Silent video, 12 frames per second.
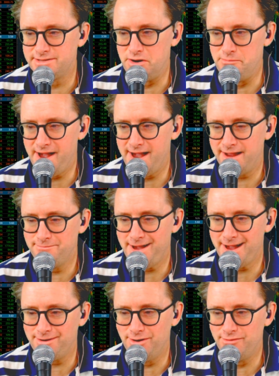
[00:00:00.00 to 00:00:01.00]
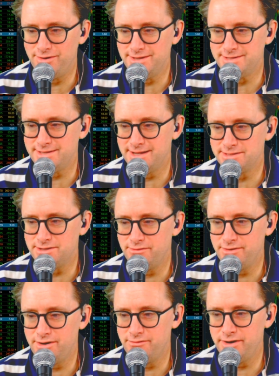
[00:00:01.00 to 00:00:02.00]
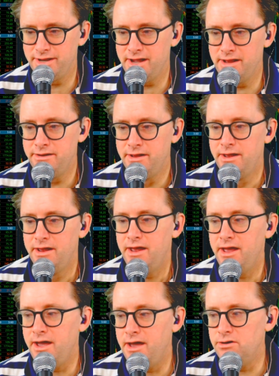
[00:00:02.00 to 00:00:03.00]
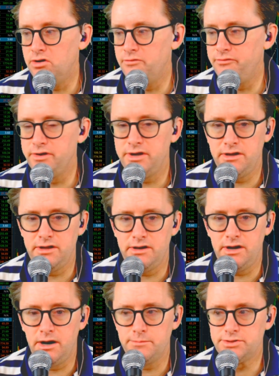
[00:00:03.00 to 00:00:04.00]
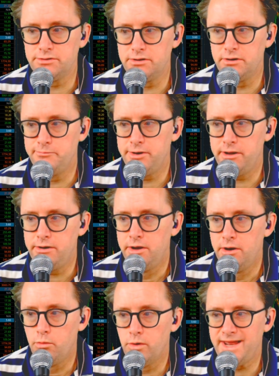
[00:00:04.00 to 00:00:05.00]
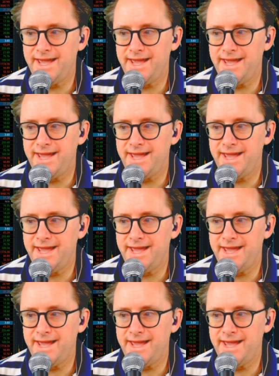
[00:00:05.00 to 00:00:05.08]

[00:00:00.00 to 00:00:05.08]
go back and back over these things over and over again, and hopefully it helps you a little bit. What I